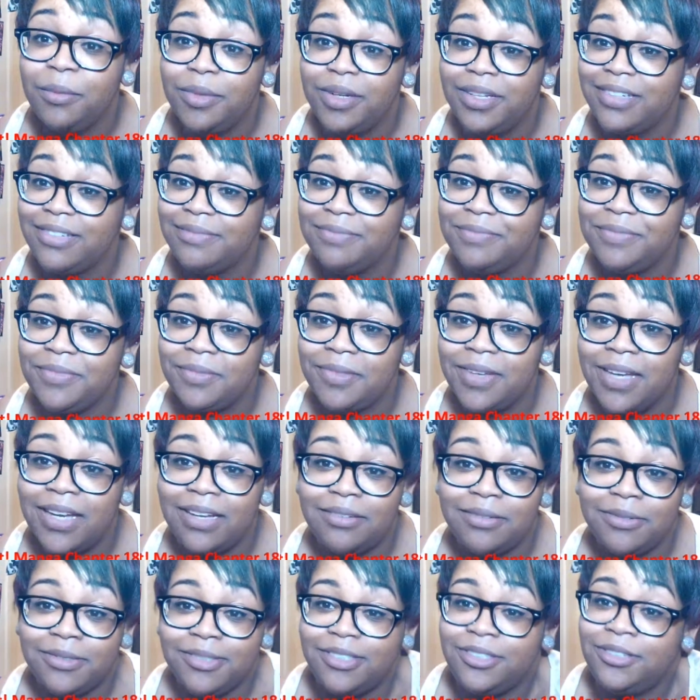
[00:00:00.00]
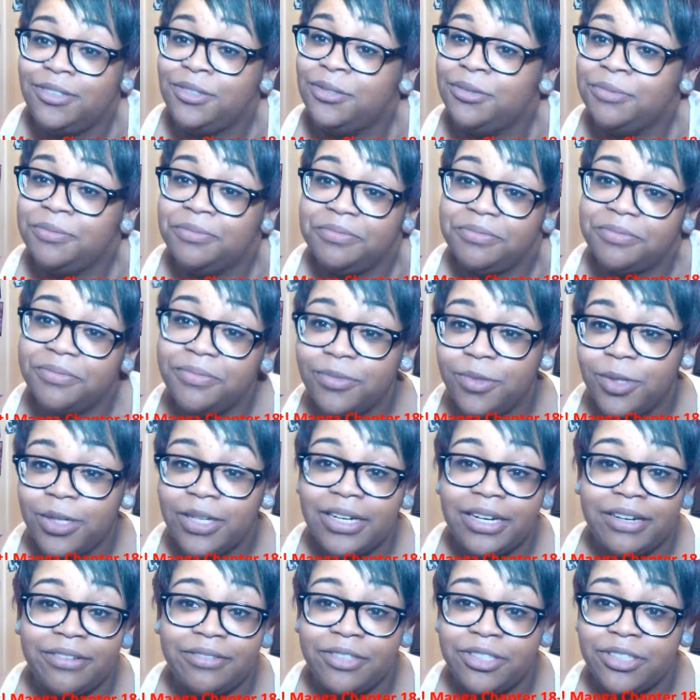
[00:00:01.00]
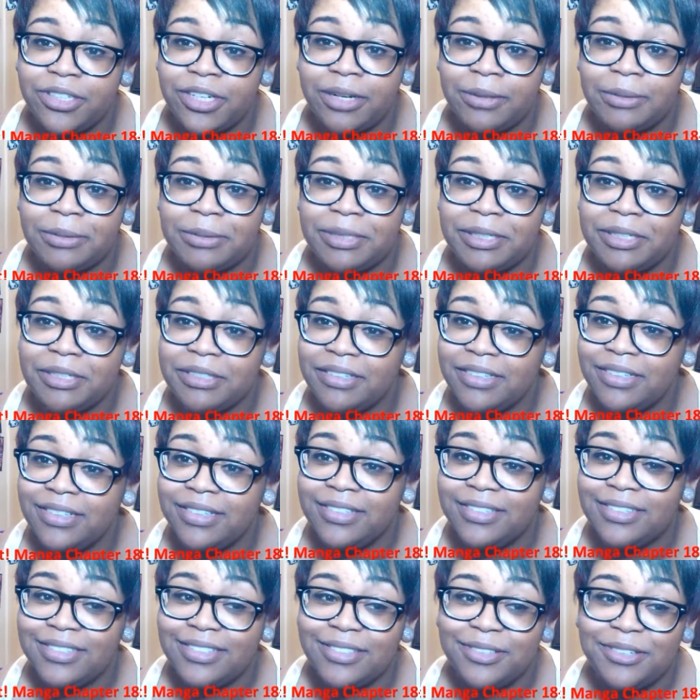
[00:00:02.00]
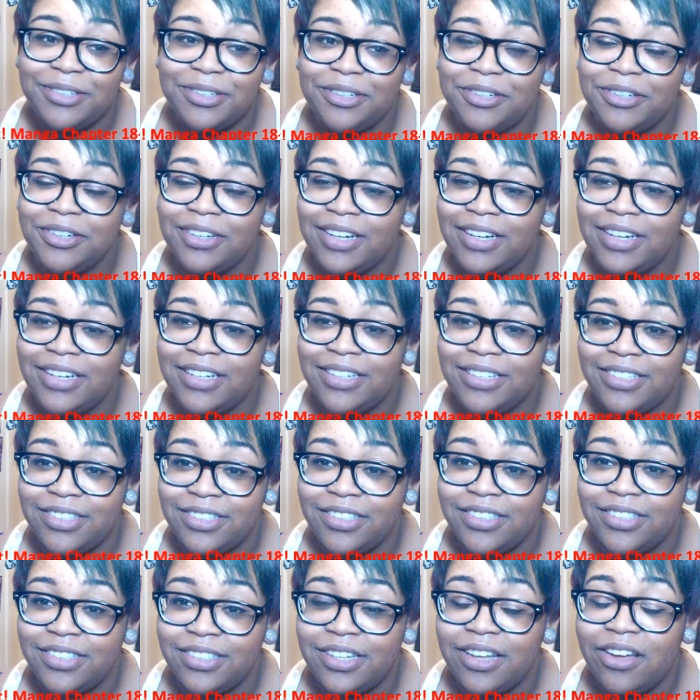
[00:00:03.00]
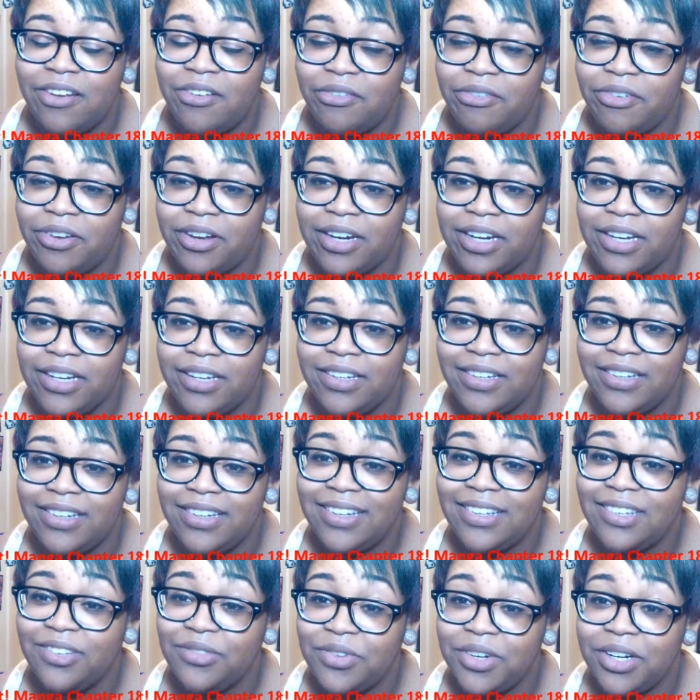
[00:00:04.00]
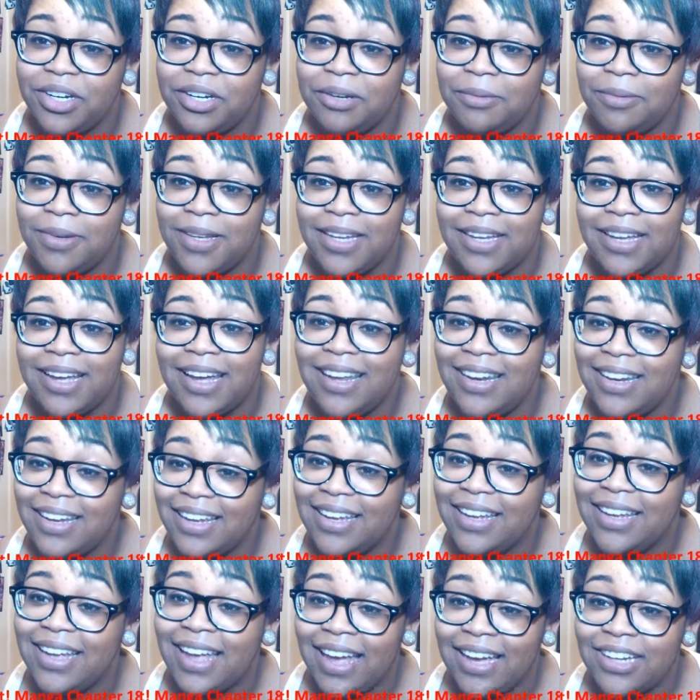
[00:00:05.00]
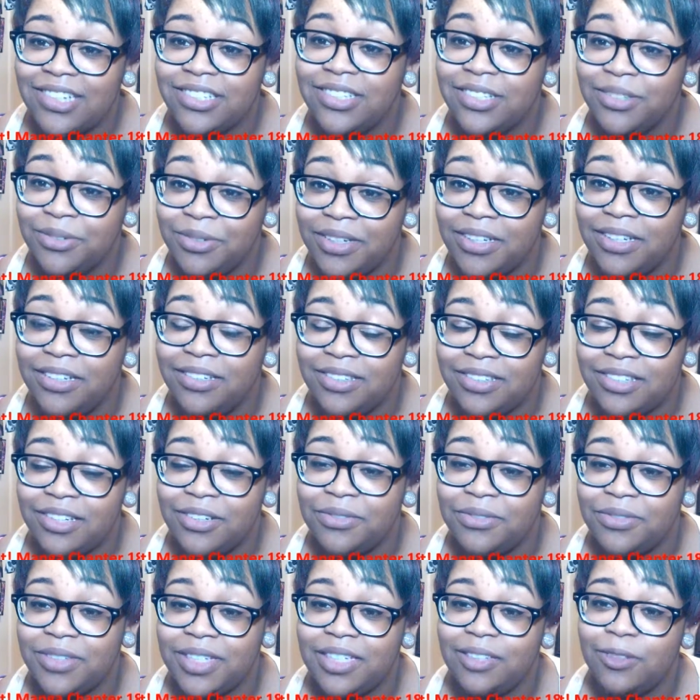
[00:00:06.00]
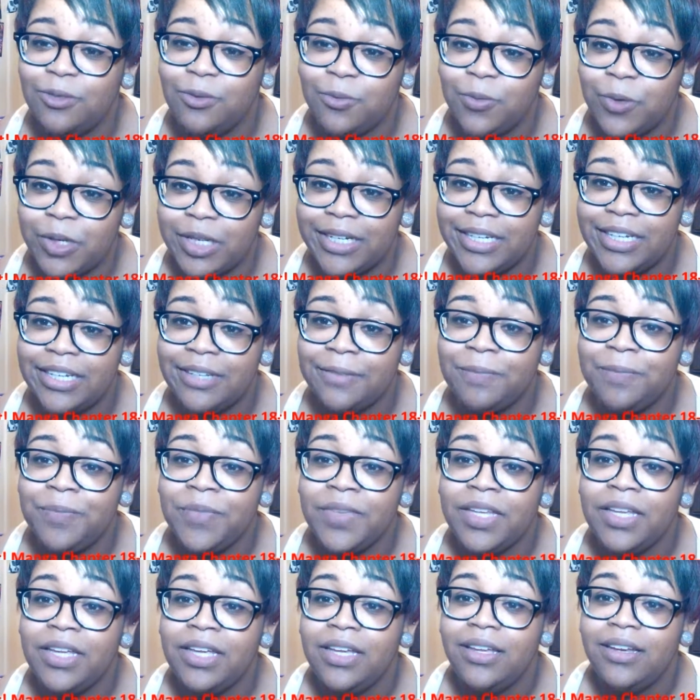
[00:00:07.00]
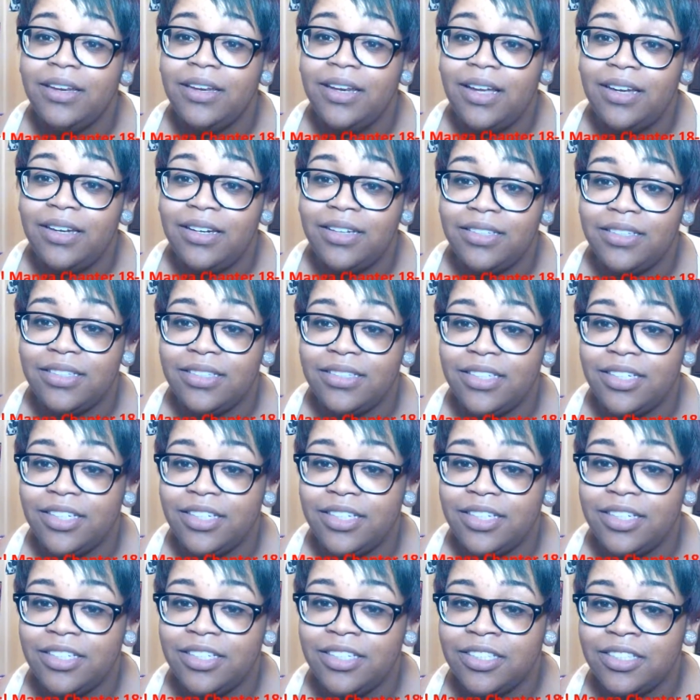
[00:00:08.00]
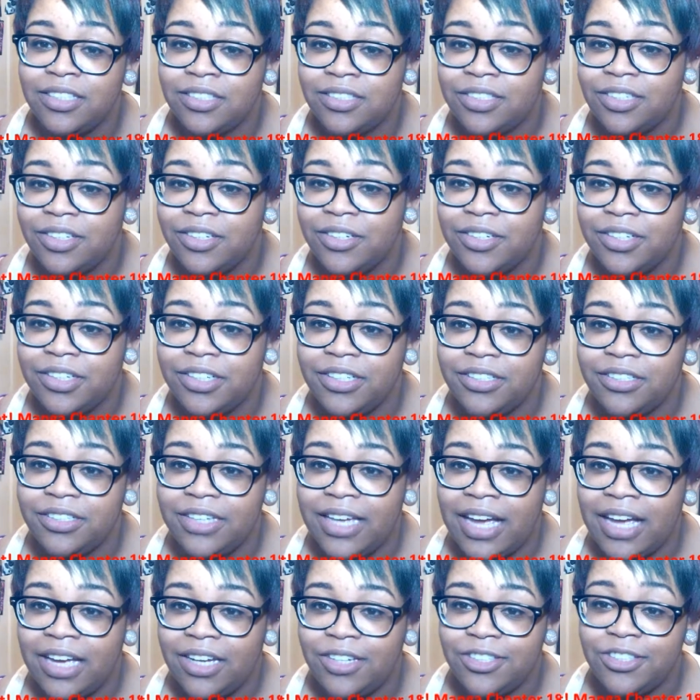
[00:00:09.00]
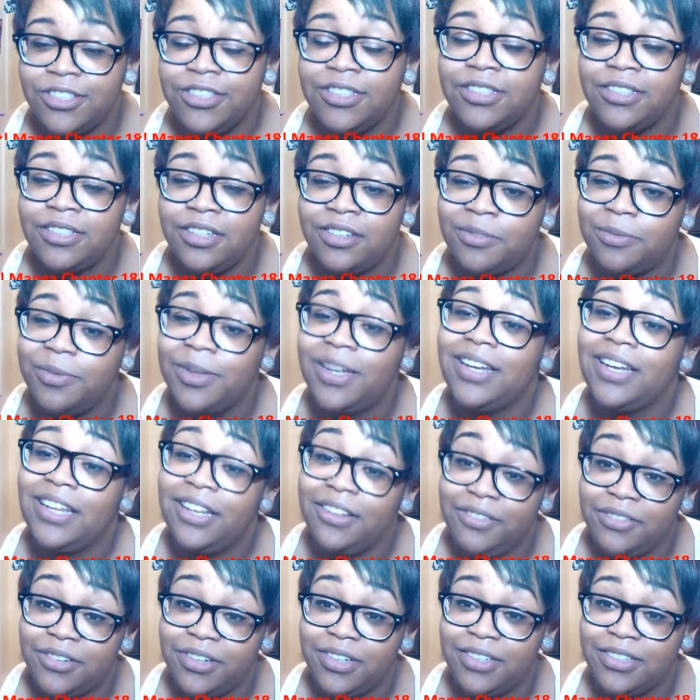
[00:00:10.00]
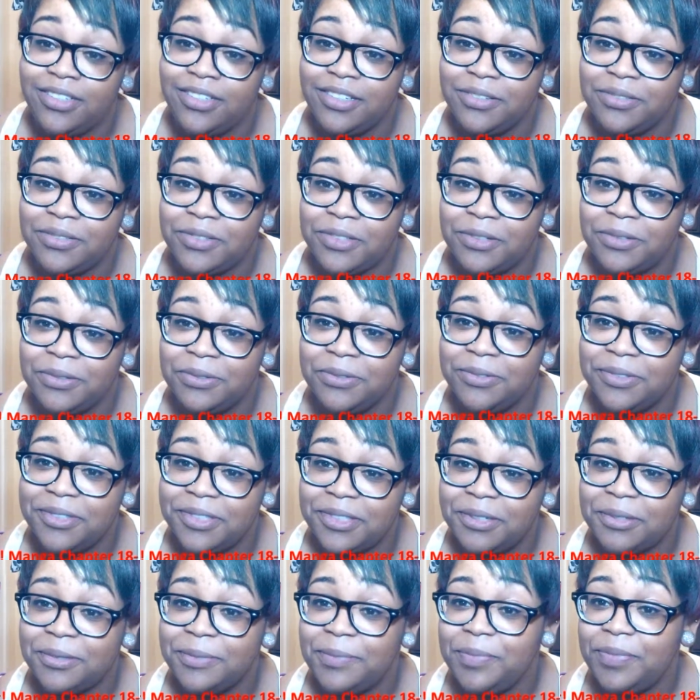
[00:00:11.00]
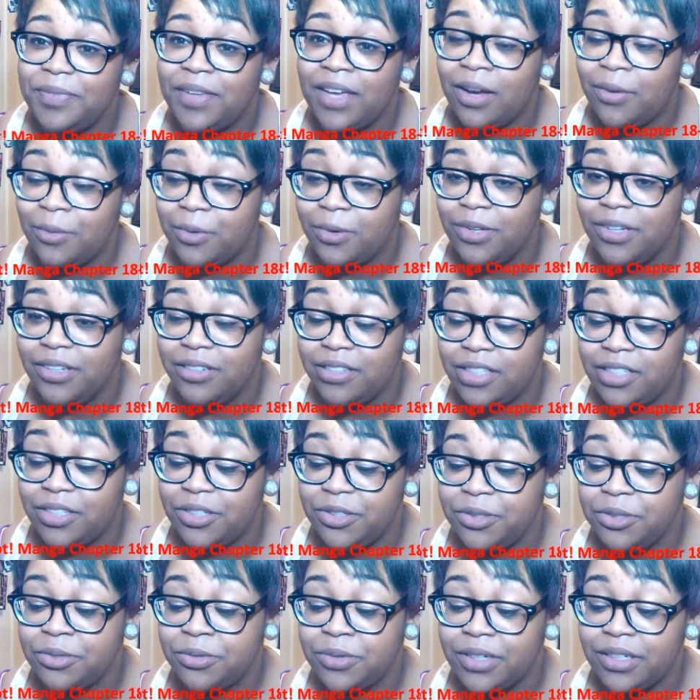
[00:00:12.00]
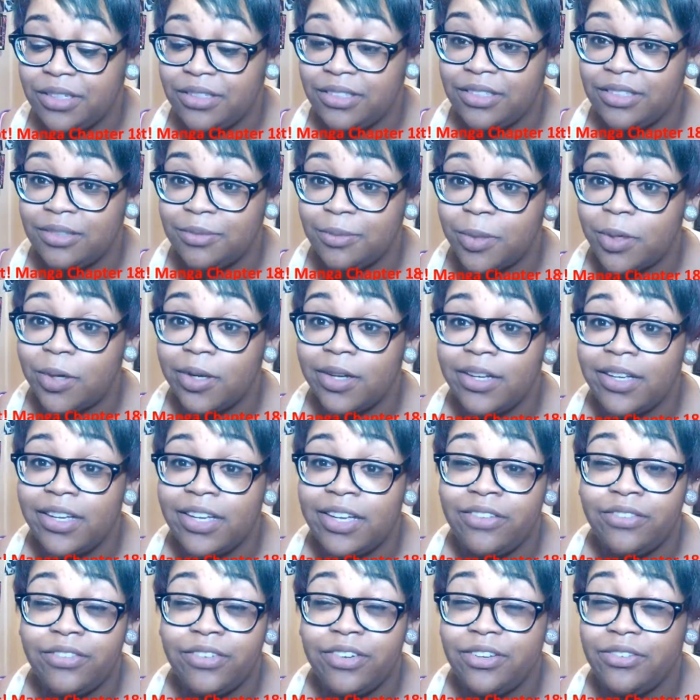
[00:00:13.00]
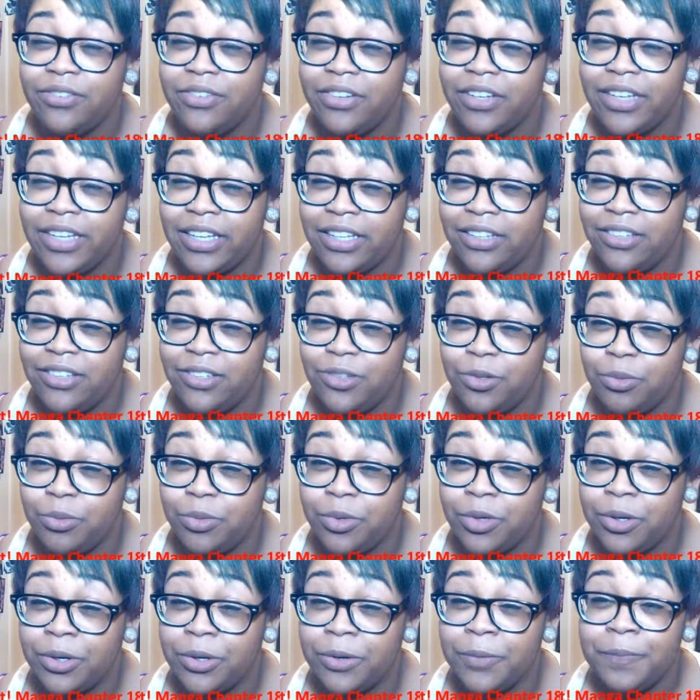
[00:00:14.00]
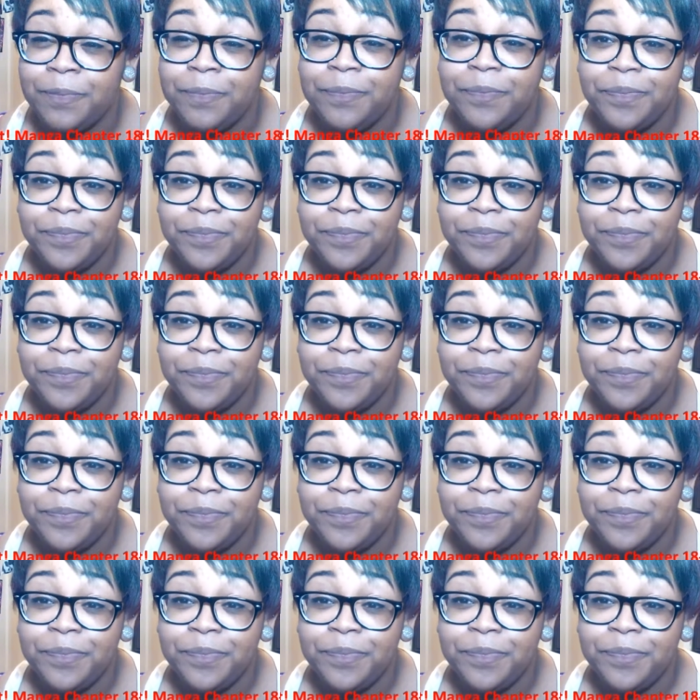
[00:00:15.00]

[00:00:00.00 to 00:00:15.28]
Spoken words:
But I will still read every chapter because Soul Eater Not is just that funny. It's funny to me. I like actually reading stuff that's funny. Not necessarily the serious action-y stuff, but I like funny stuff too. So I will continue to read this manga even if it gets stupider.